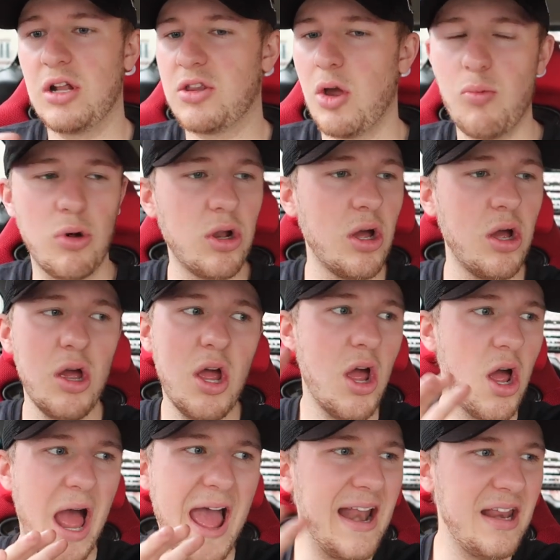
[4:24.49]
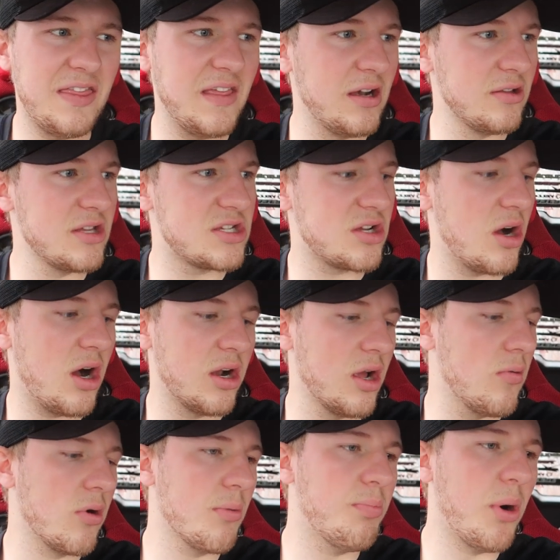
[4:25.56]
I don't want to, anything on this car, I
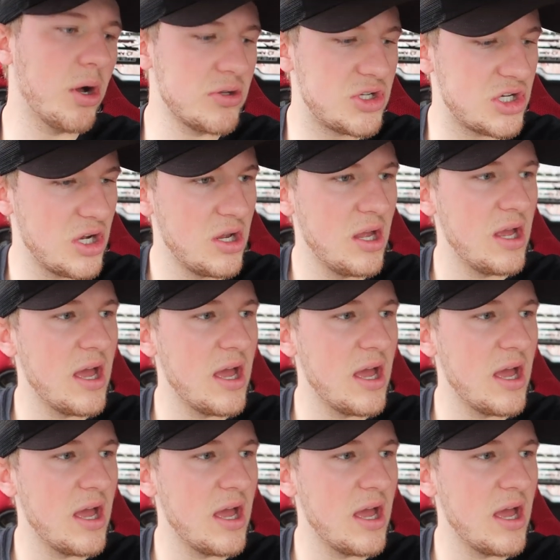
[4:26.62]
don't want to bodge.